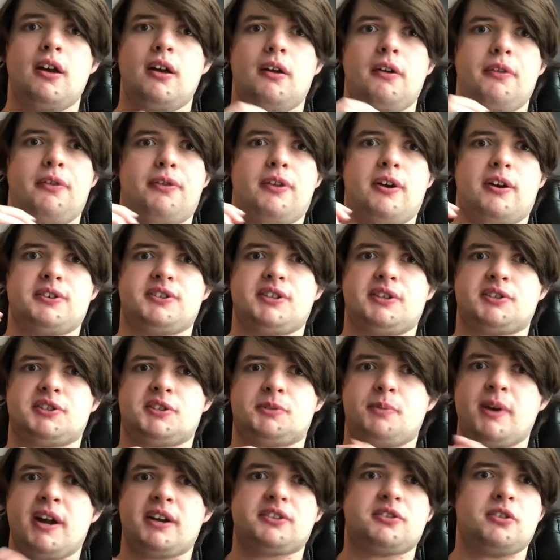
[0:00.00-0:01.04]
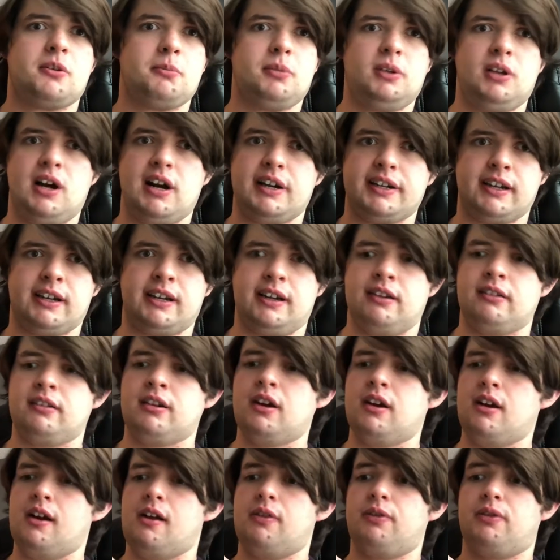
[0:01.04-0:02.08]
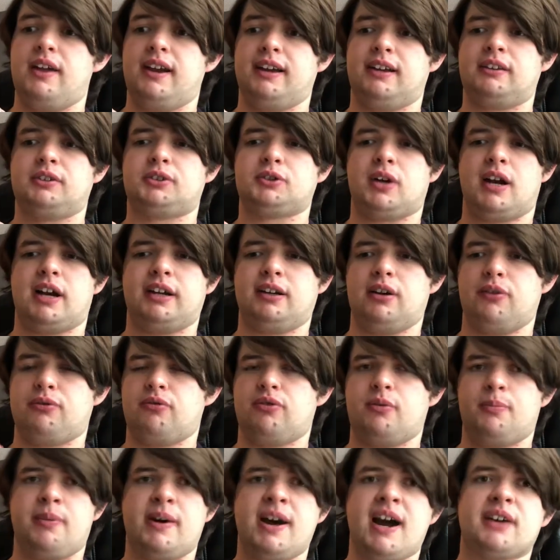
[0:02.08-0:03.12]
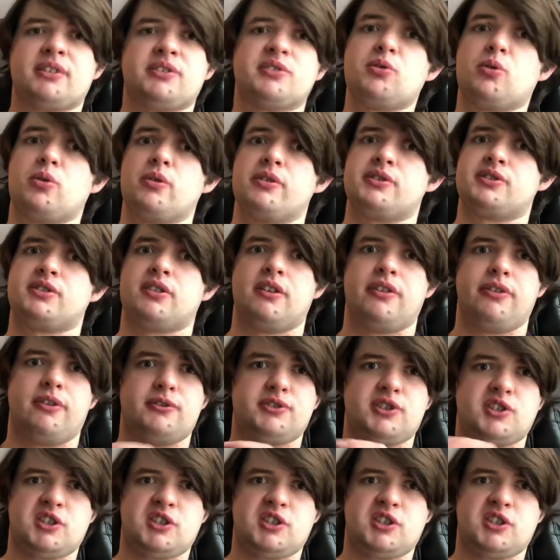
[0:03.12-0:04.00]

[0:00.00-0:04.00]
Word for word: There's a specter blocking it. They try to go through the back doors. There's a